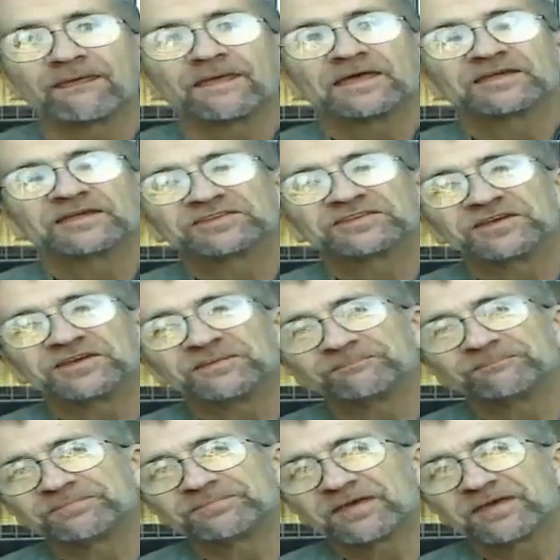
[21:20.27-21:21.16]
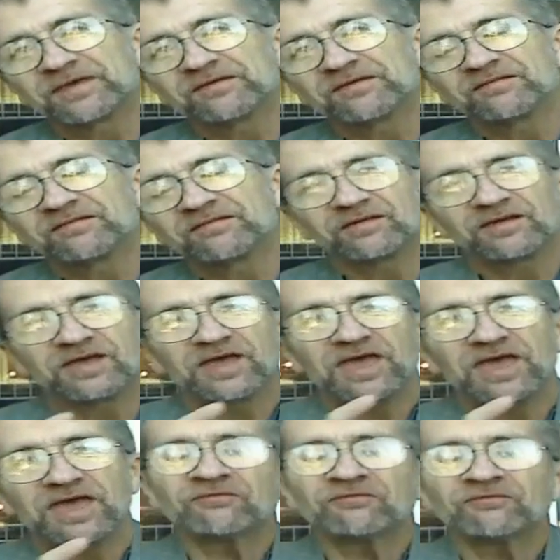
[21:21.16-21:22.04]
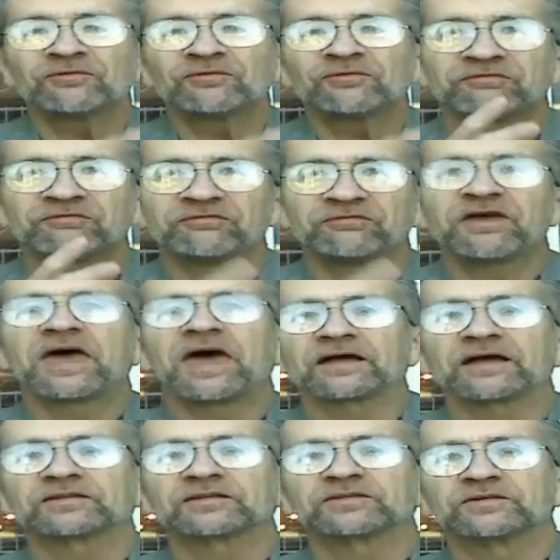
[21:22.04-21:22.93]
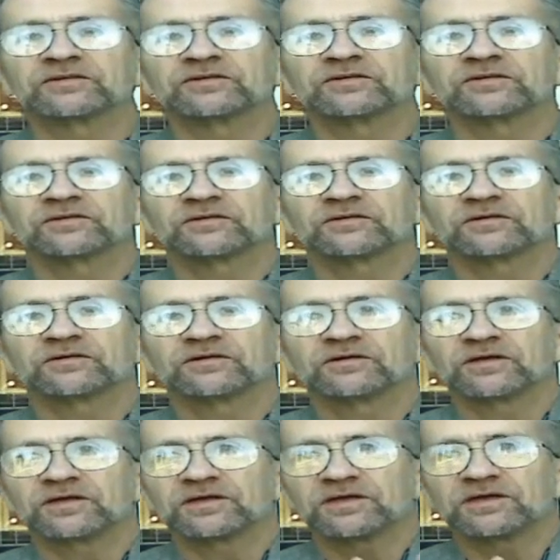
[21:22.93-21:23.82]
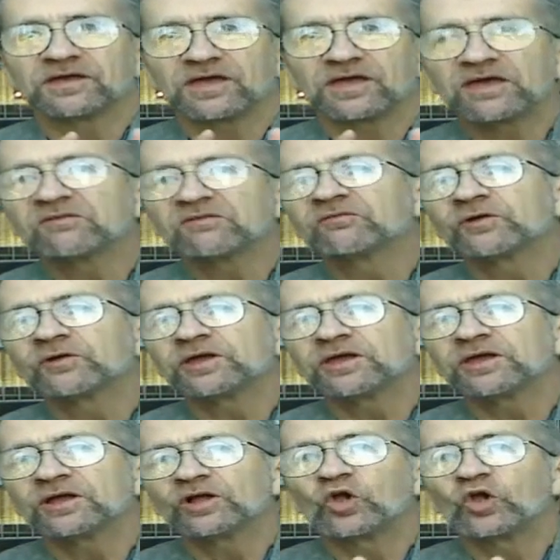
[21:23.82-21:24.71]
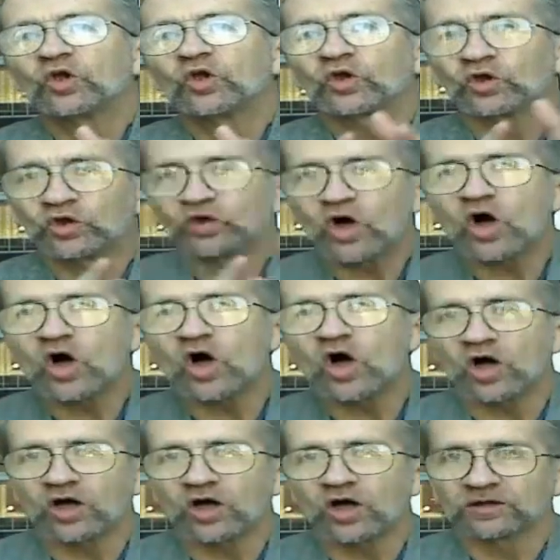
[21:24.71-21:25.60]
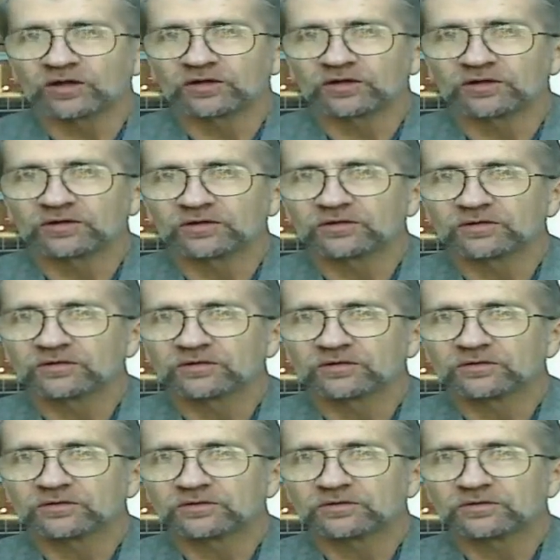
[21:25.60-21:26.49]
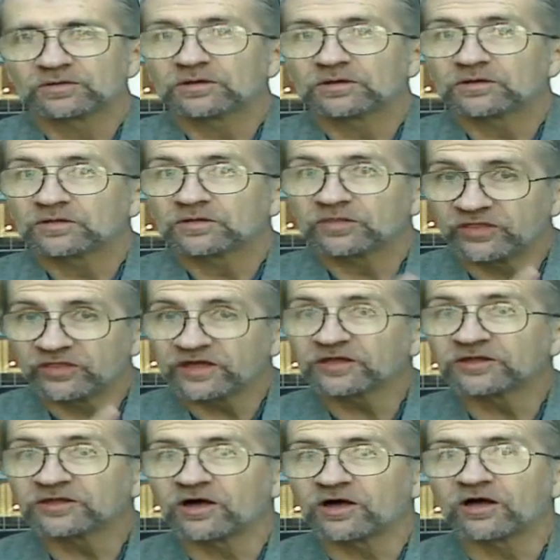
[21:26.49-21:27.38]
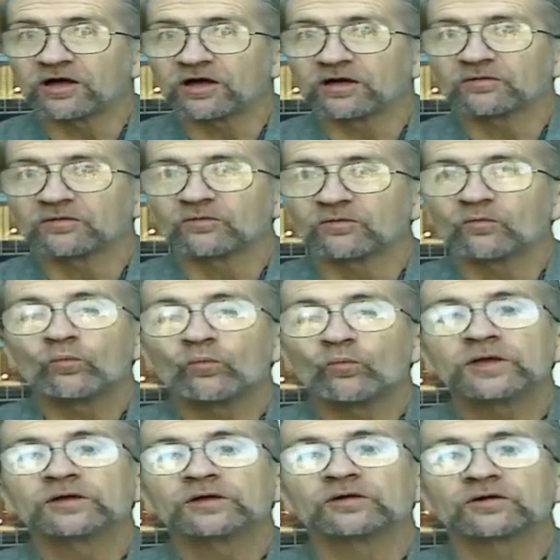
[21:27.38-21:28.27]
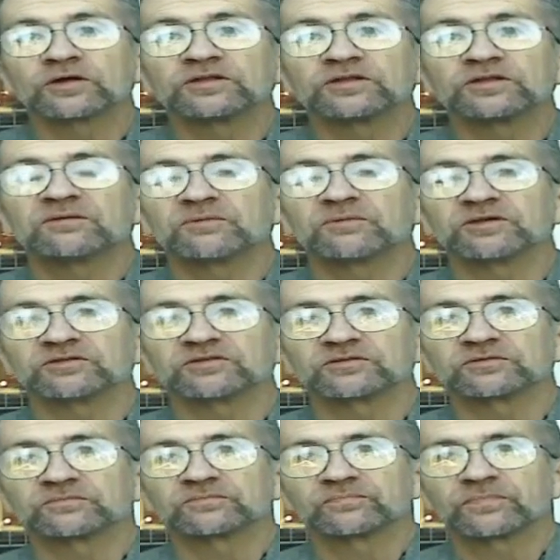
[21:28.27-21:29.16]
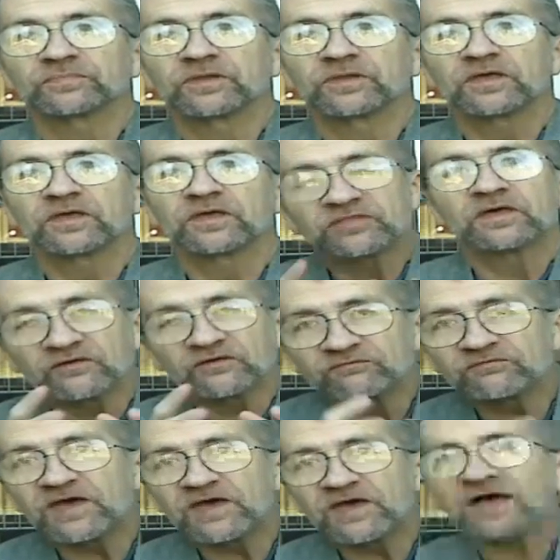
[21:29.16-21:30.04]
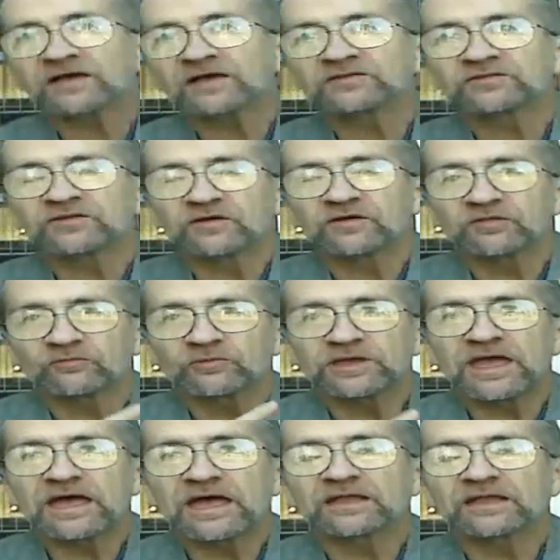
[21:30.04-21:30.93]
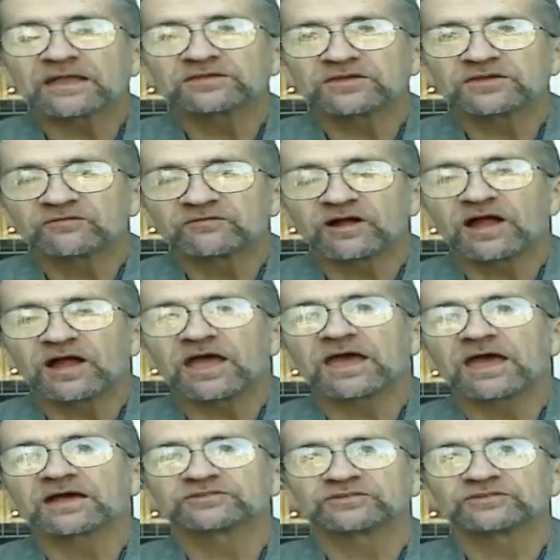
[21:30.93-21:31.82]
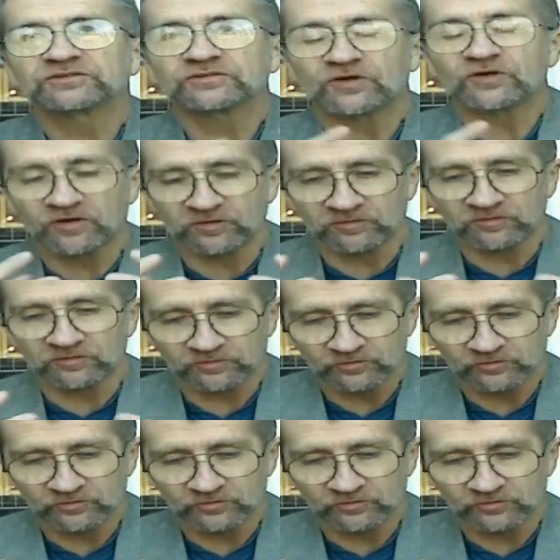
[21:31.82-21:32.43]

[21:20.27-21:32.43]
See, every fact, every law, the law will condemn us the facts of the reality of our actions are